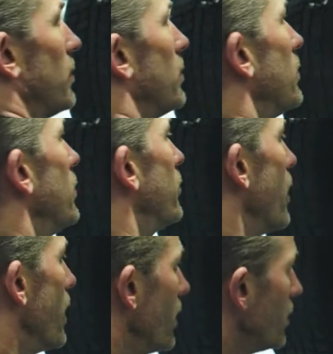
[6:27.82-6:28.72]
the
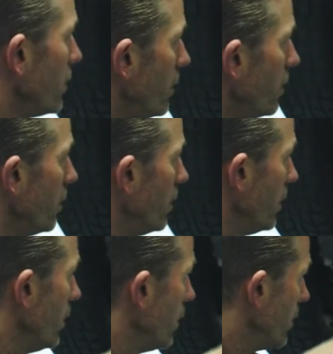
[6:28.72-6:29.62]
front end here.
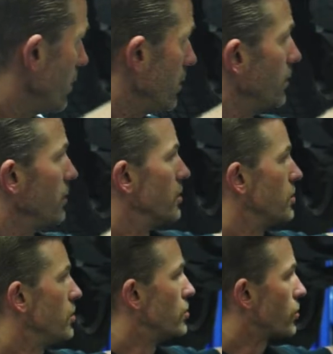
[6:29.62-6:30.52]
There's
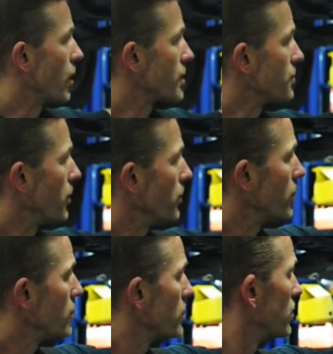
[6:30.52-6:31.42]
huge cross
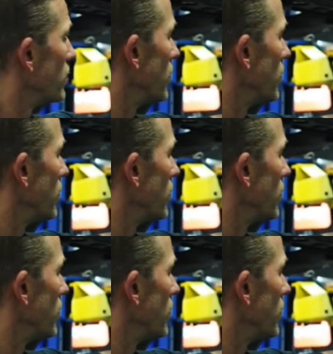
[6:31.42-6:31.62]
members